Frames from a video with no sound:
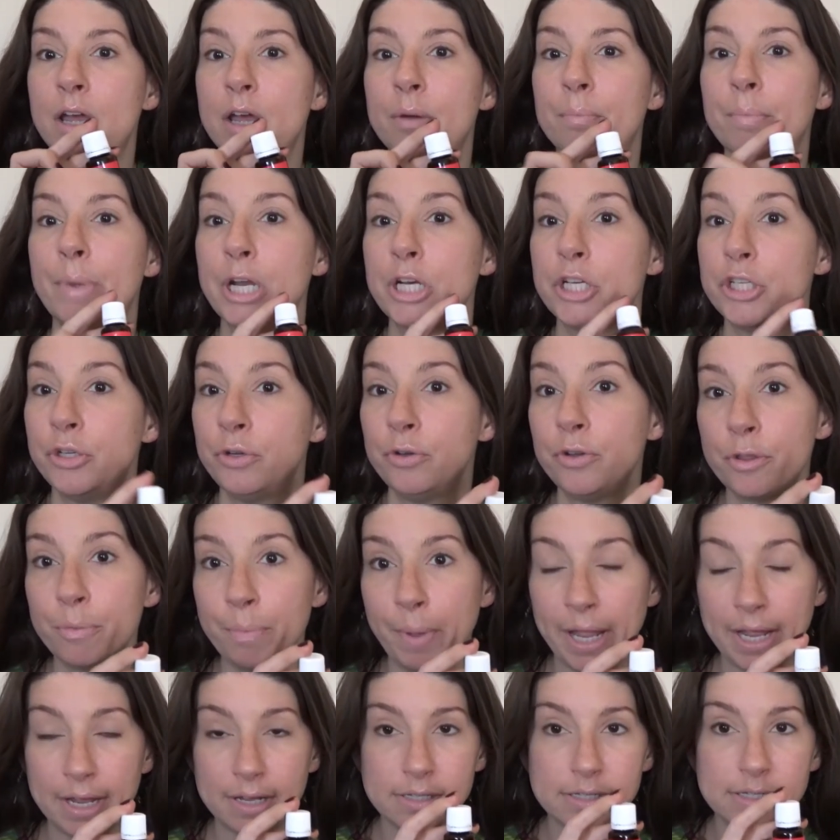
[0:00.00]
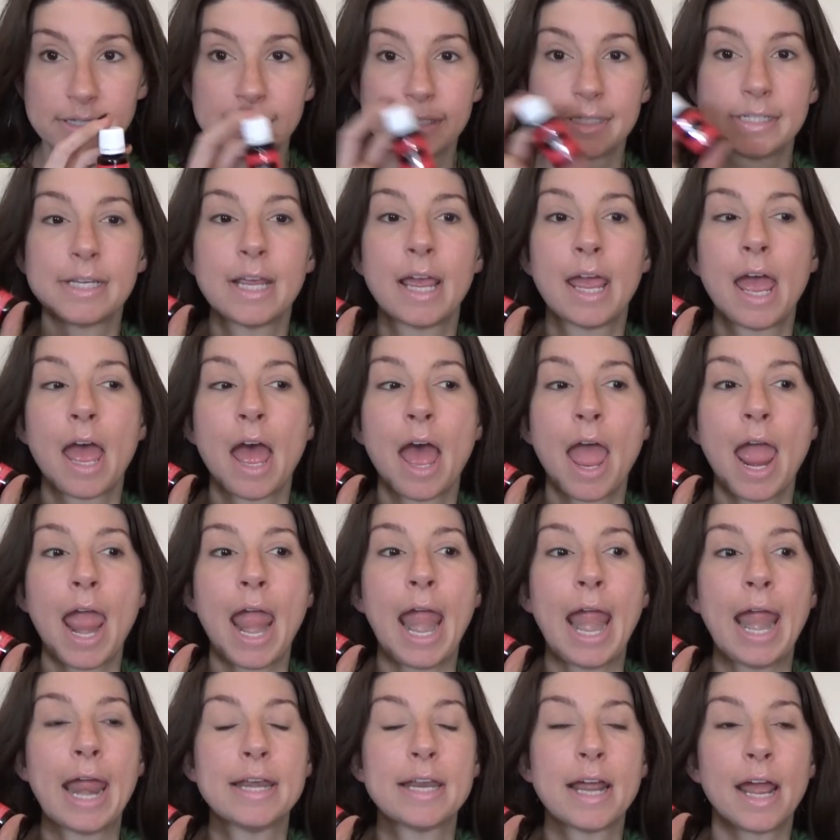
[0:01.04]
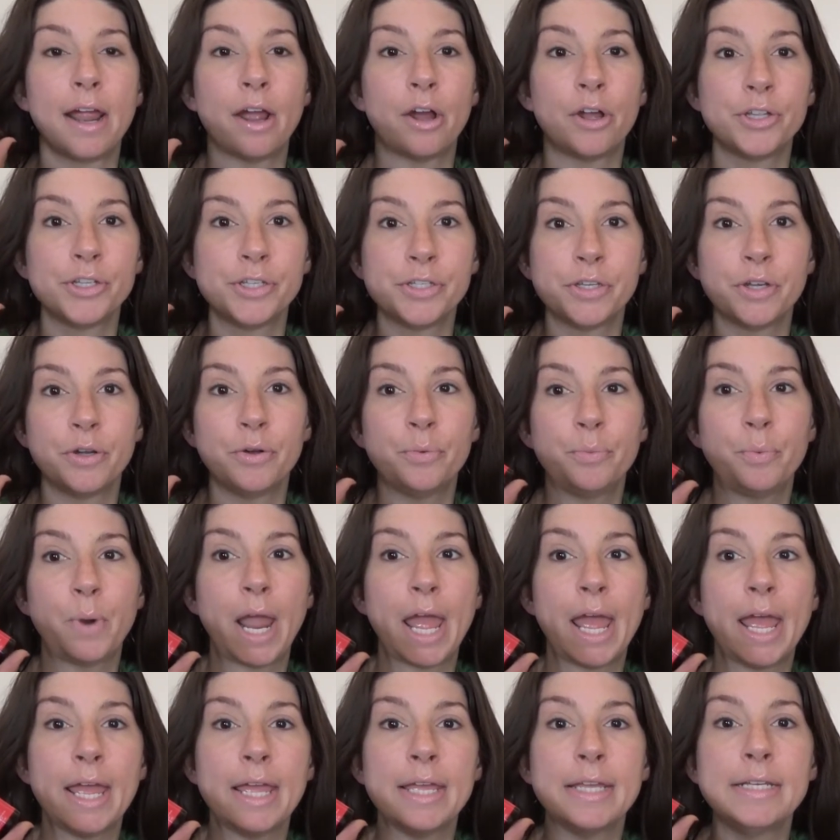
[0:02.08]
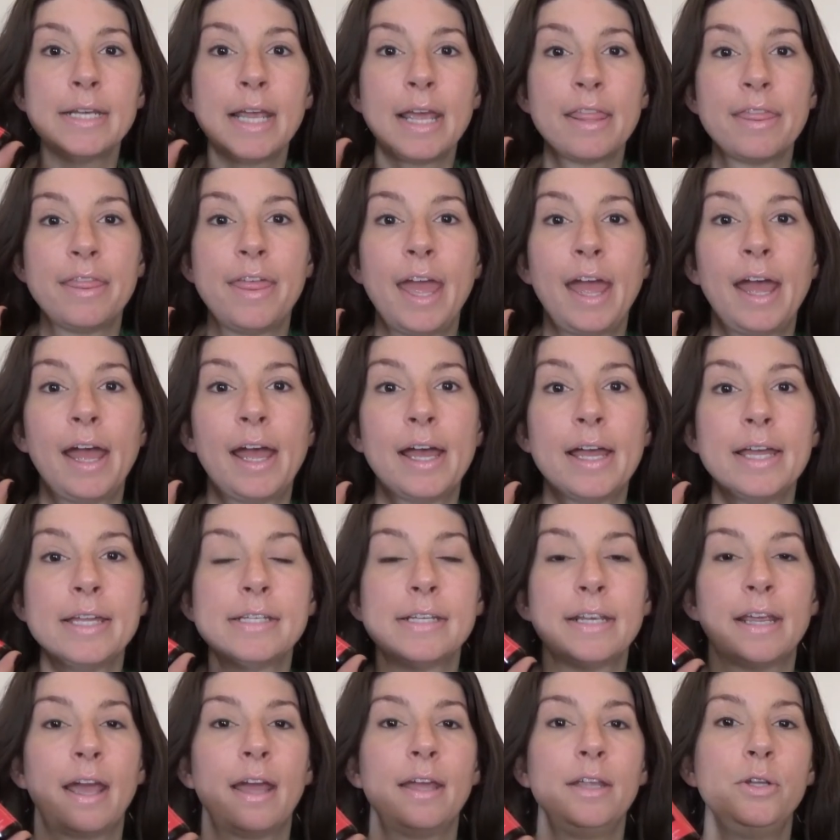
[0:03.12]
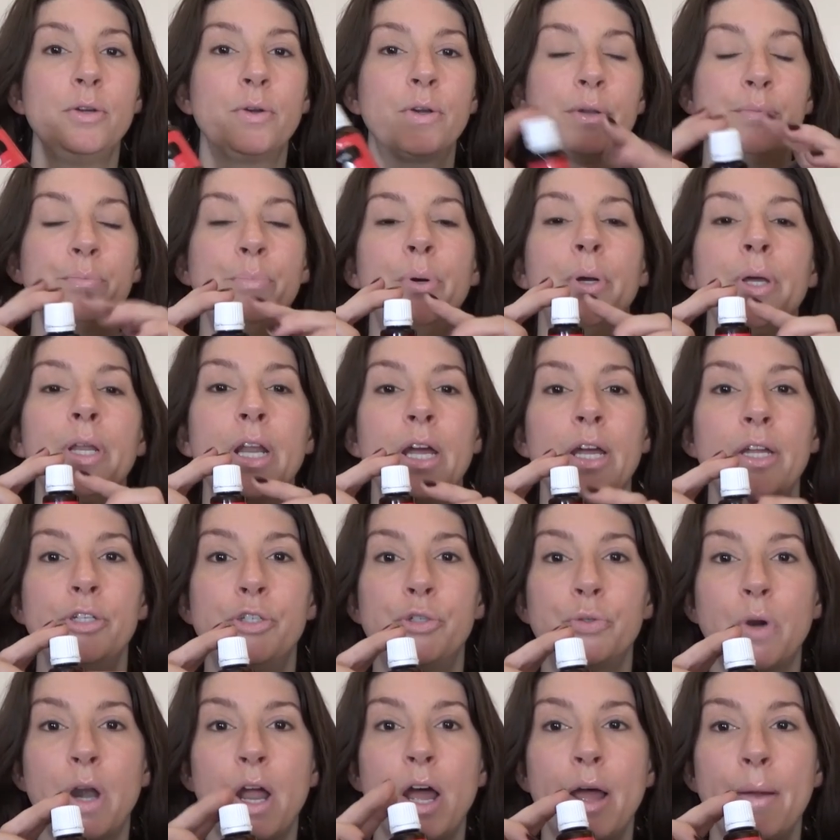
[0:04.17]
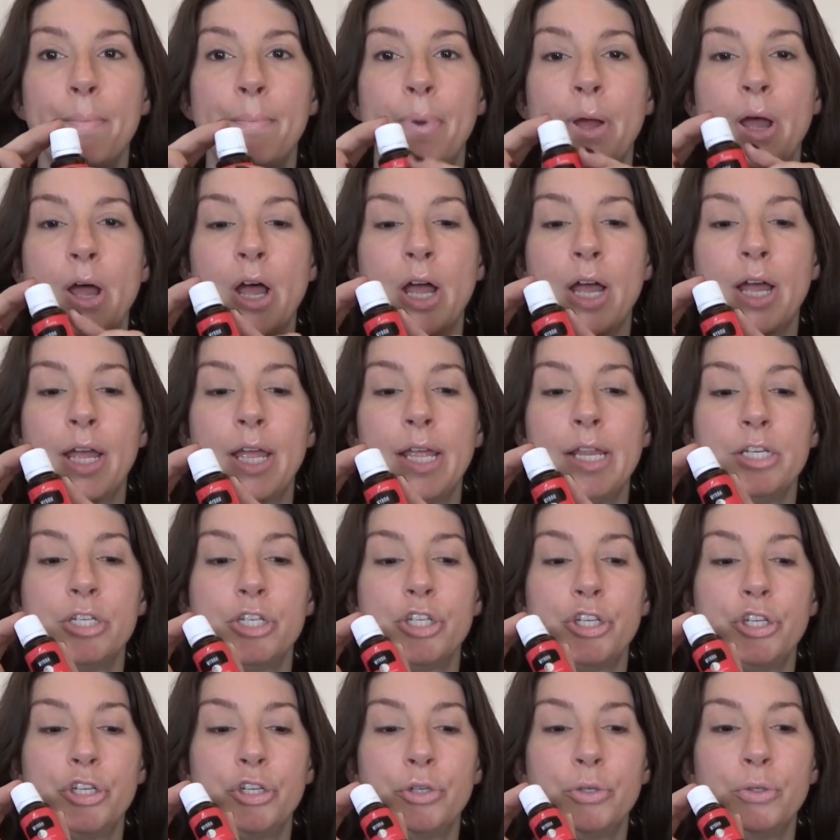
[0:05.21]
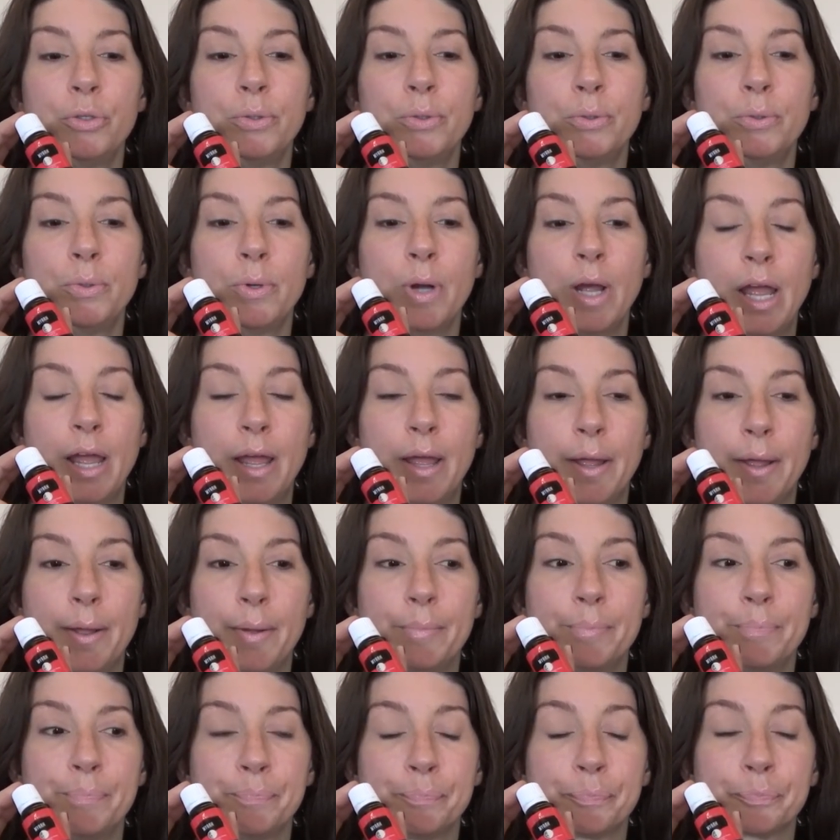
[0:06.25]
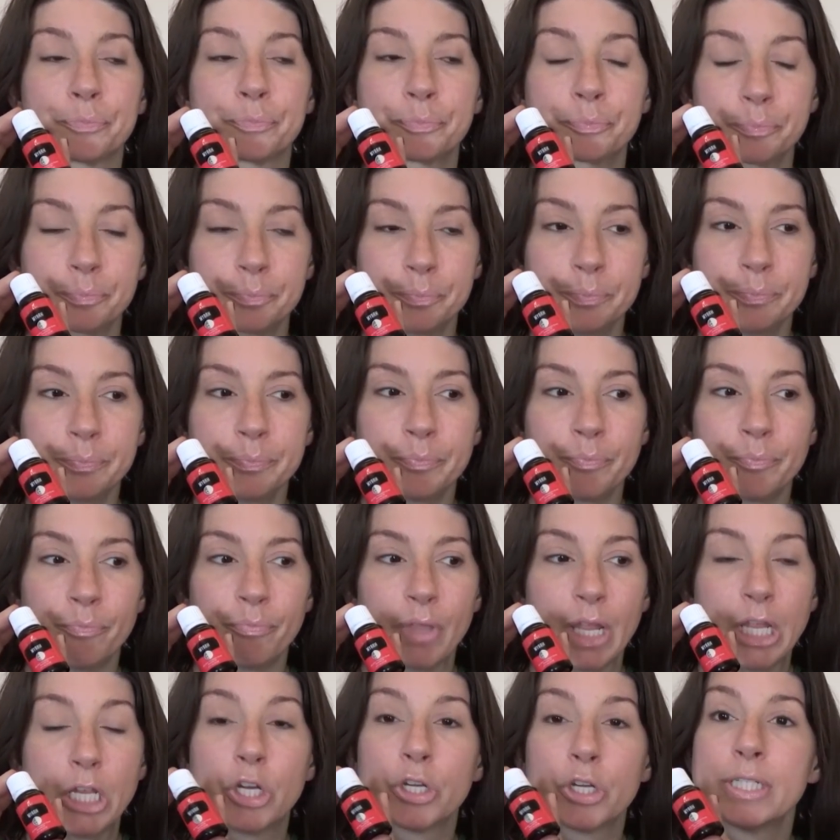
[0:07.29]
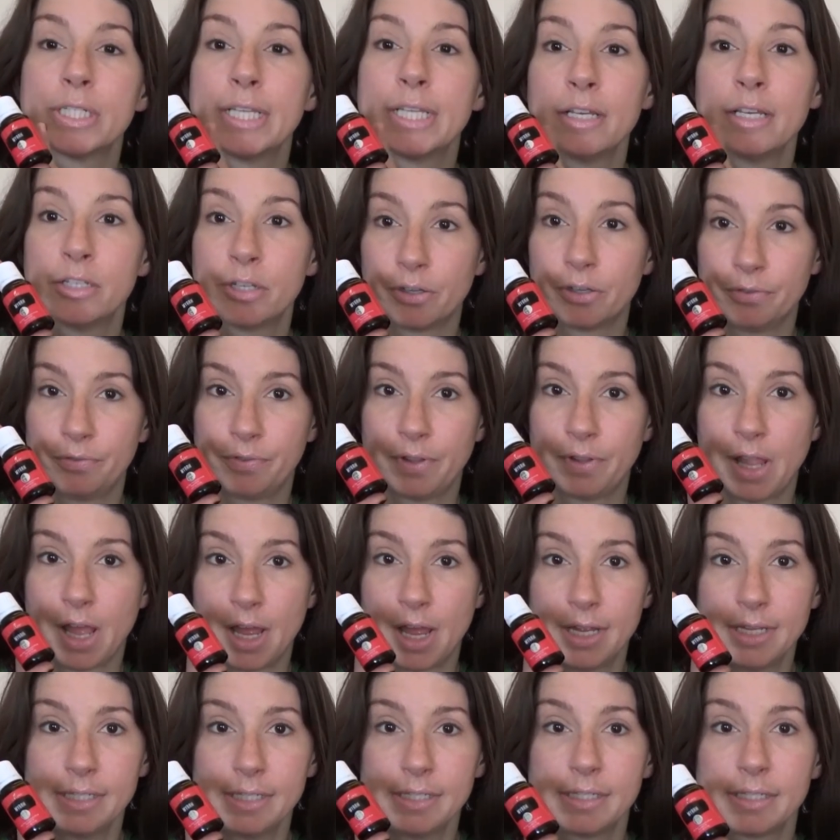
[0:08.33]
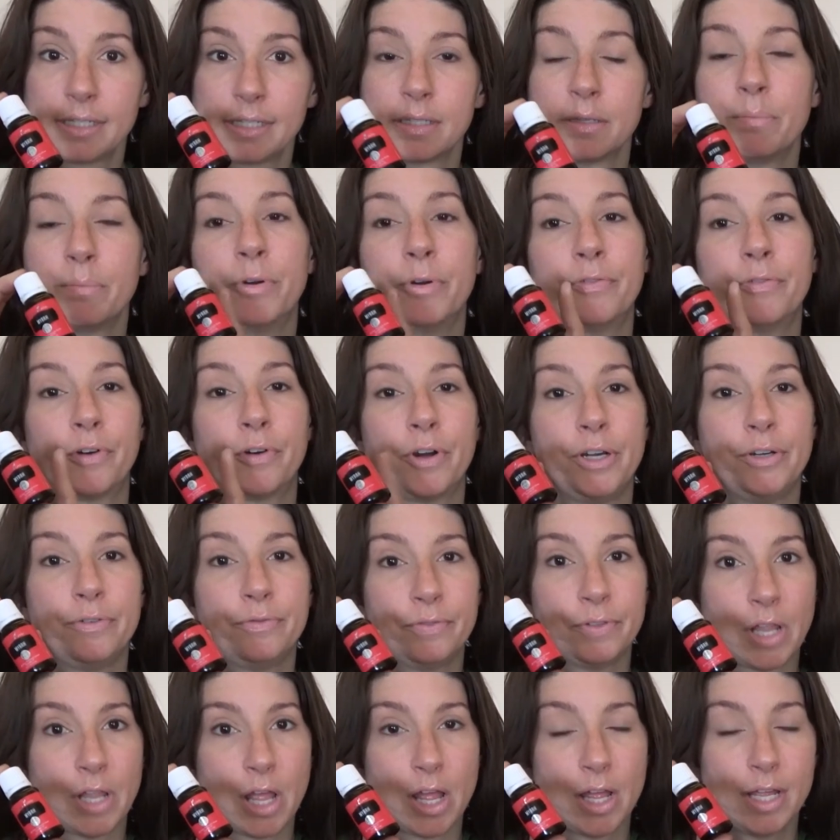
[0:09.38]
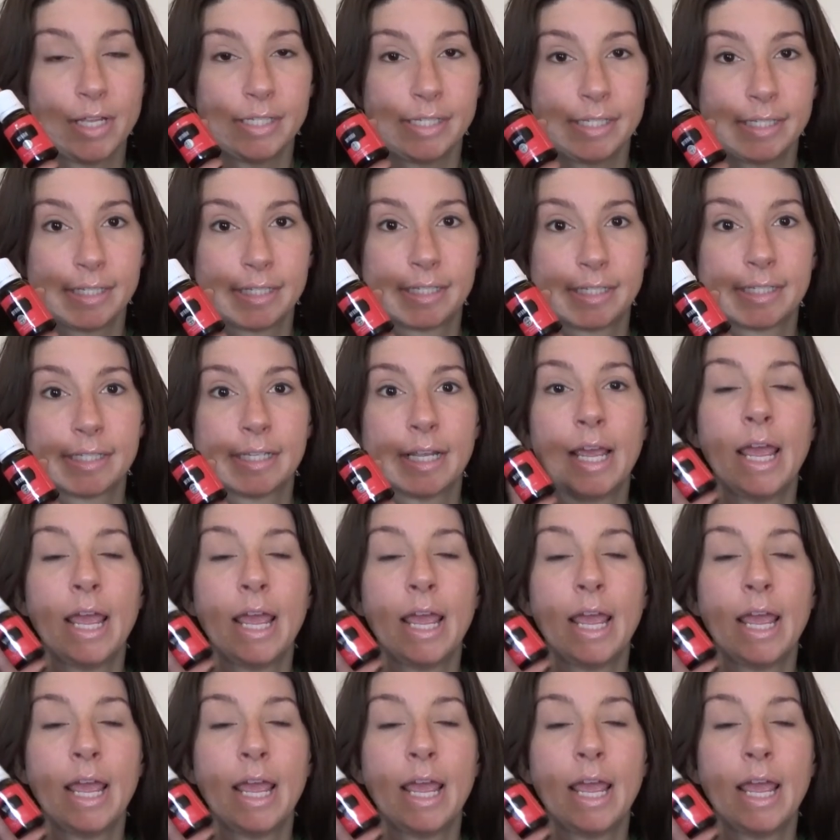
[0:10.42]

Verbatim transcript: my toothpaste, and I also read that you can put a drop onto um, your dental floss before you floss,